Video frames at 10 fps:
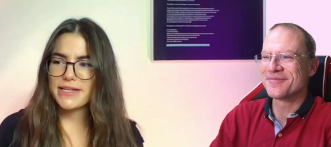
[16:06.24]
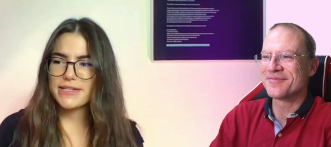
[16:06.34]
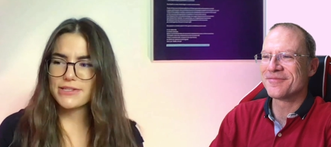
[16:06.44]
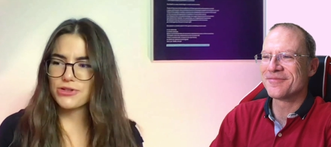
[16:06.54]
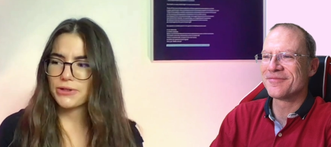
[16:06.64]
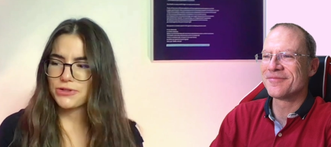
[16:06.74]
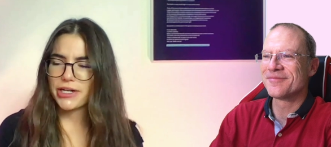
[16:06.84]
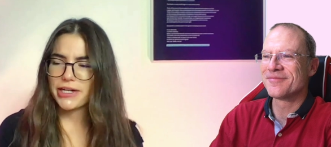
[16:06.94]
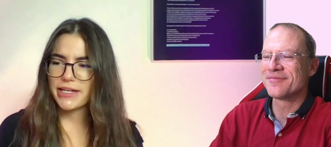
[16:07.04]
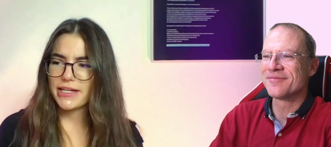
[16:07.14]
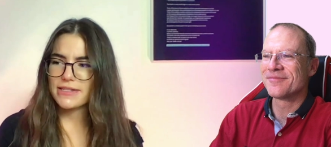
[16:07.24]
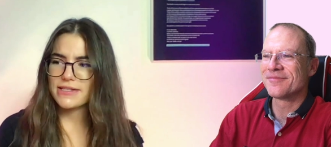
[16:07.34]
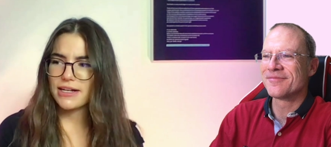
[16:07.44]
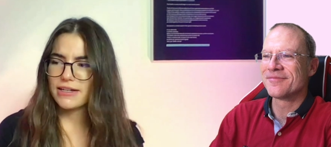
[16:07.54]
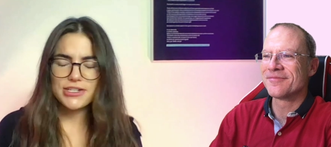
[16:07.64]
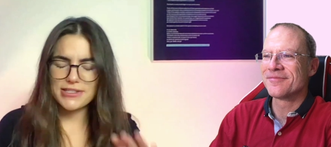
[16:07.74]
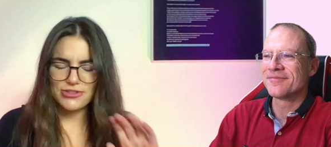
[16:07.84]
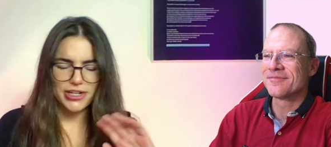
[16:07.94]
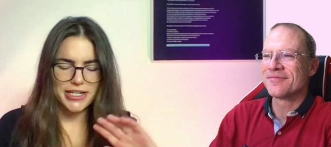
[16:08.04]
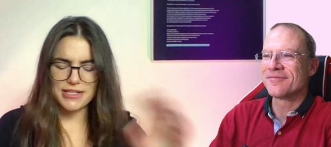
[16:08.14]
Speaker 1: it is a struggle trying to get, uh,
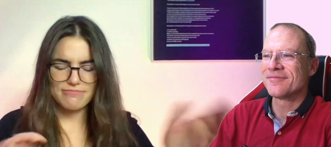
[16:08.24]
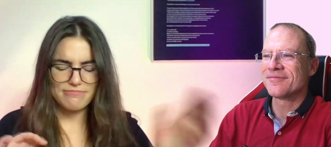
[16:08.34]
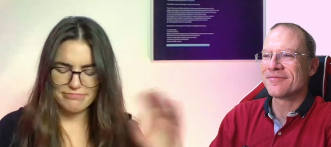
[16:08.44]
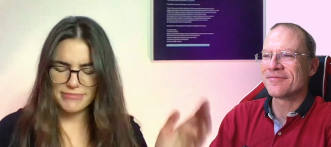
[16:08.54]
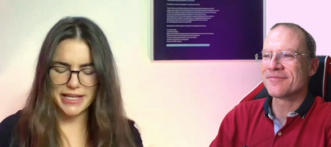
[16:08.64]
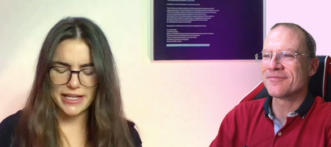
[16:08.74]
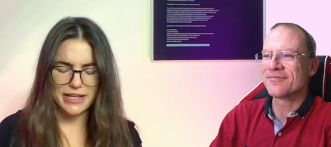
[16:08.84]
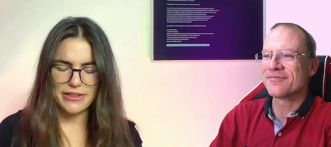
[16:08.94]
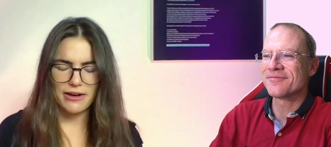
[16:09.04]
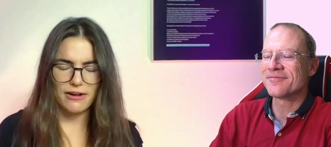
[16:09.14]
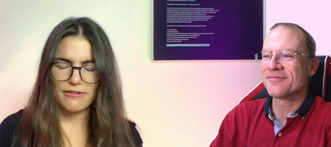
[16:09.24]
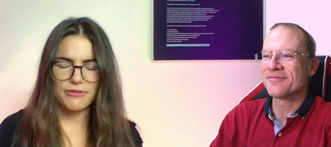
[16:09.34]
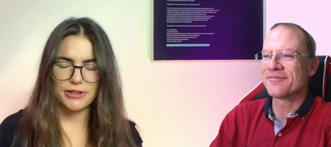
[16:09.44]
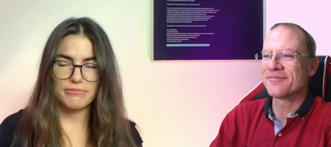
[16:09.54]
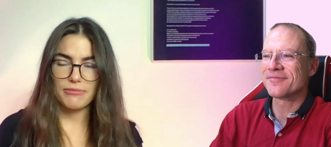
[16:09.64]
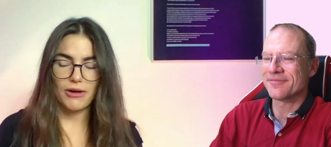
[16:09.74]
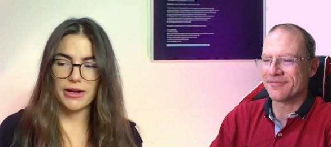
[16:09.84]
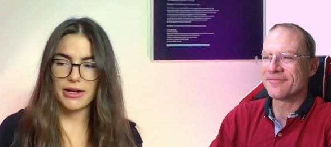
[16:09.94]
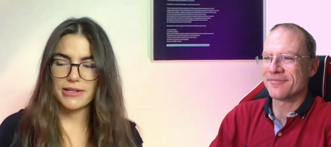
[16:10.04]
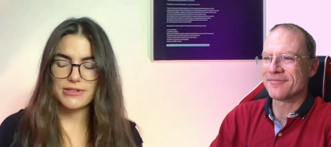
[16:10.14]
just trying to take anything off or
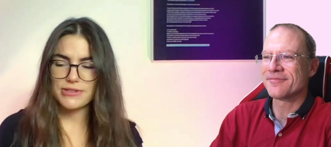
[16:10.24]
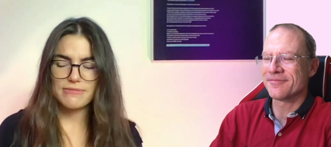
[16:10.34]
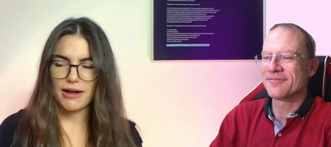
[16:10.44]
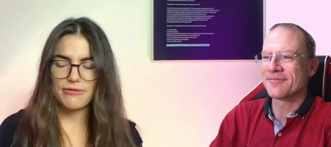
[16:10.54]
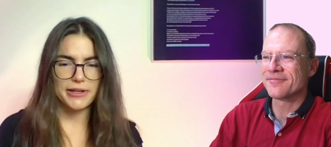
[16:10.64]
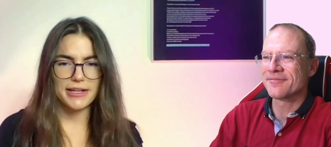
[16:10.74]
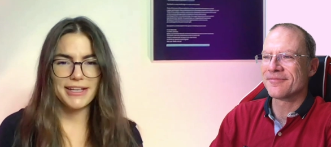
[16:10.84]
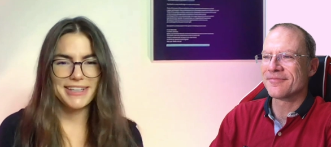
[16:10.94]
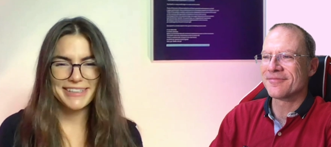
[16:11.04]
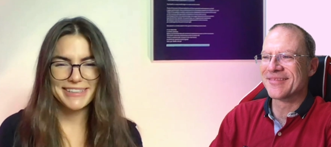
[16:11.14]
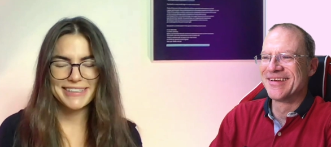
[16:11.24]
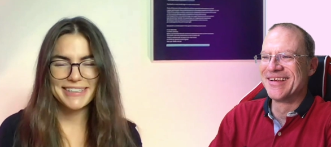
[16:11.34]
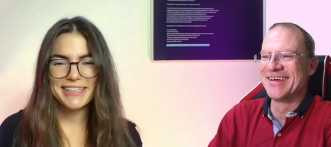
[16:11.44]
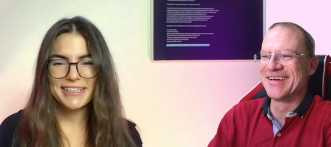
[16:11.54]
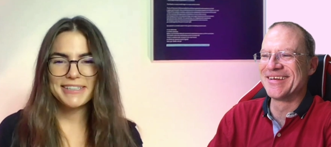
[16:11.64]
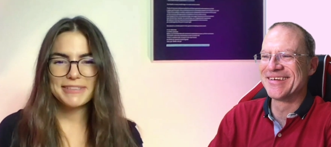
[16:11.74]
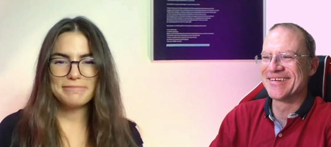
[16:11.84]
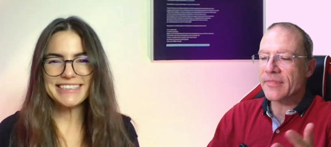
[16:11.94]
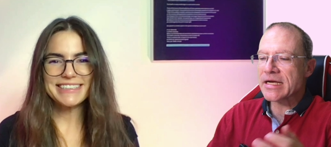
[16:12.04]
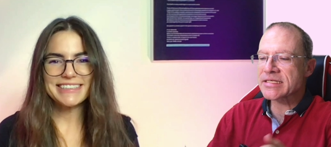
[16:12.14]
on is just not fun.
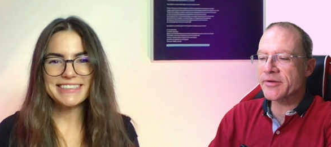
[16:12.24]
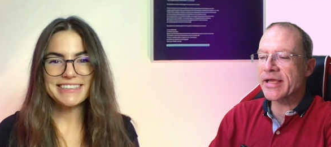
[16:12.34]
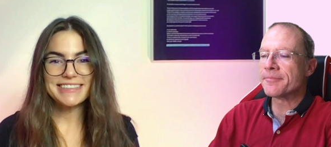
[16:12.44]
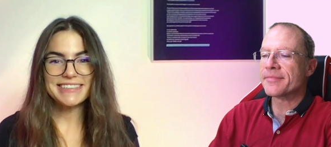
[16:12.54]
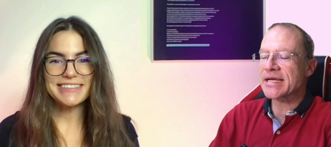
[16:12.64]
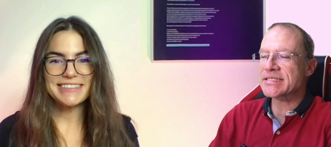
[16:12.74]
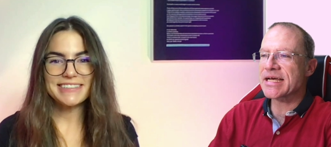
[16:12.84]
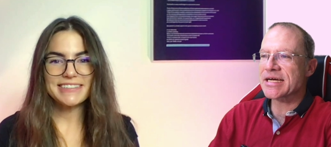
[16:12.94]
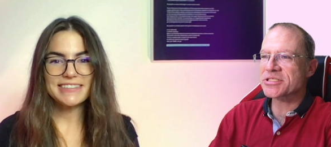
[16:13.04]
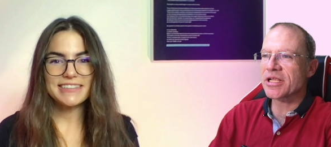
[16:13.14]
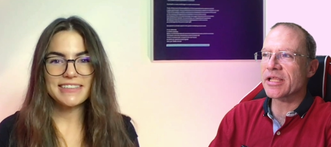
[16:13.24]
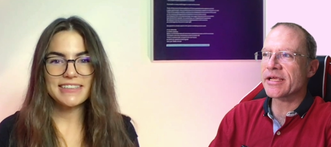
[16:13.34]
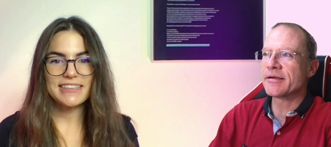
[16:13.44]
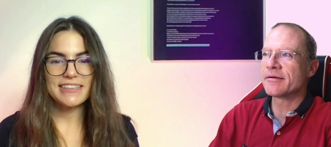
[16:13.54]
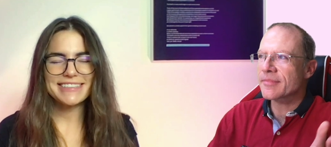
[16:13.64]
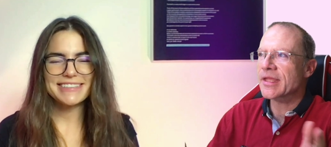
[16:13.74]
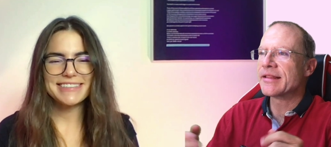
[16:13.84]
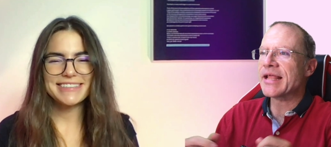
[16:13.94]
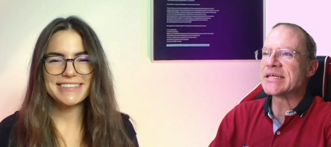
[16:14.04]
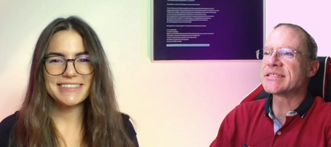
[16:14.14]
Speaker 2: So yeah, that's actually
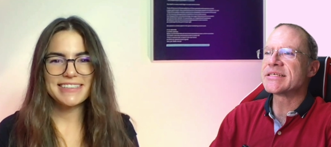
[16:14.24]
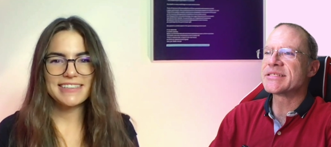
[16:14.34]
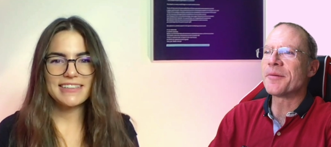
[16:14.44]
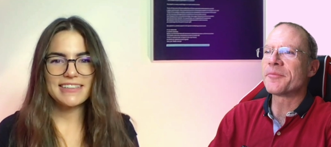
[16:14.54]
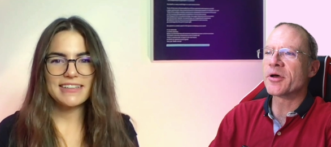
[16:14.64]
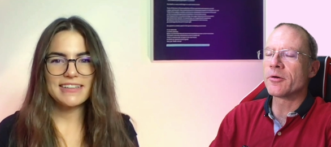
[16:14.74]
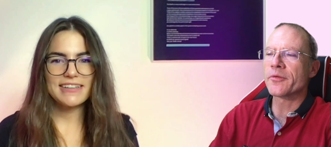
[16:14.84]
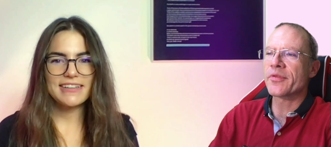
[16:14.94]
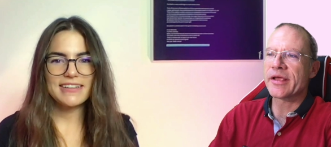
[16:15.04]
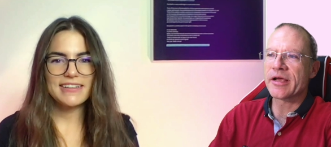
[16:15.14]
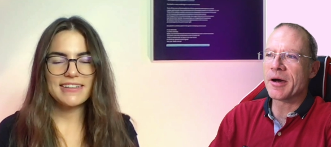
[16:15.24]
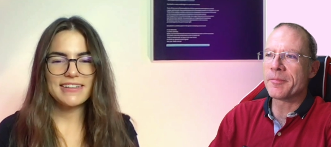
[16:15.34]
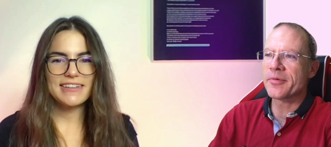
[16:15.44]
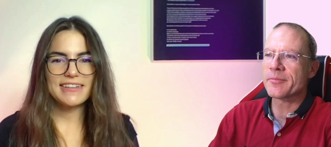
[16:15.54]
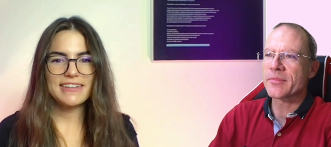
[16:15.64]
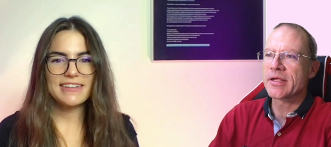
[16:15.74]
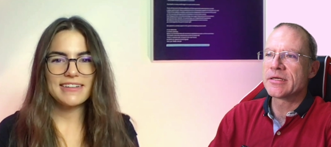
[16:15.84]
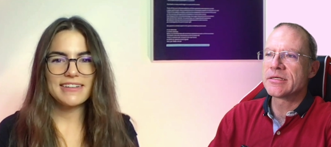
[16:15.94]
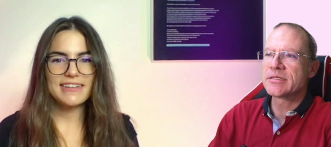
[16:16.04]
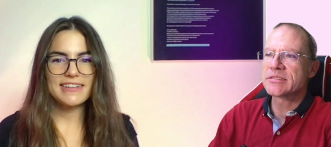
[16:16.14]
nicely summed the whole thing up.
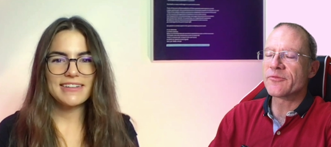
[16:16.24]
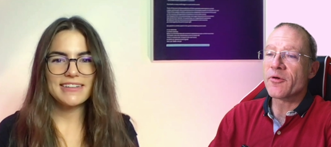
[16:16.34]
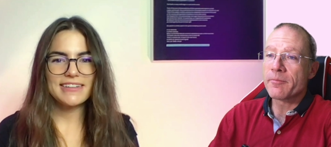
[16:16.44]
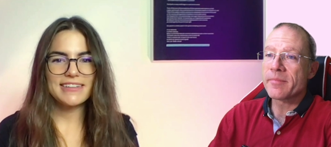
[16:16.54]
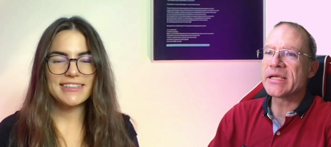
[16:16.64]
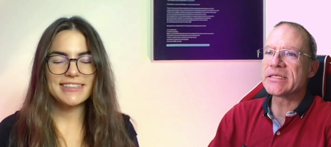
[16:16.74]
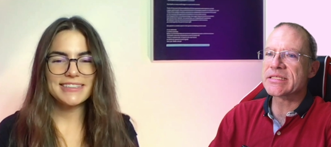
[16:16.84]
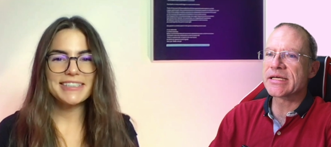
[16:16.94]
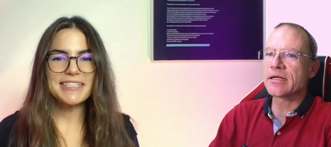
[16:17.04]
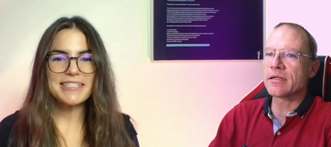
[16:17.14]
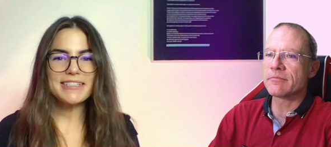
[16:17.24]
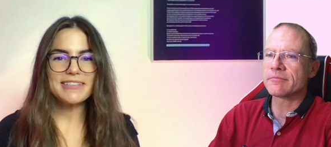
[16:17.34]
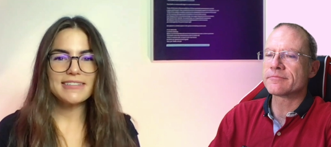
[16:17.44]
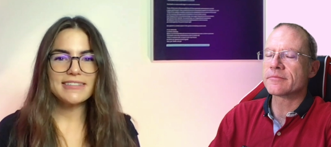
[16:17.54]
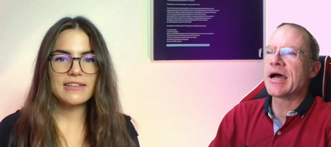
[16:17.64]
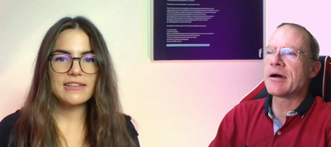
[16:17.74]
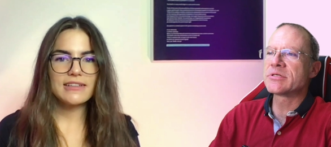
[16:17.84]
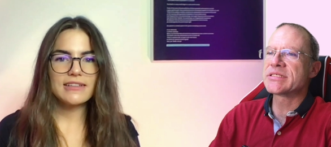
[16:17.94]
So for me still, I would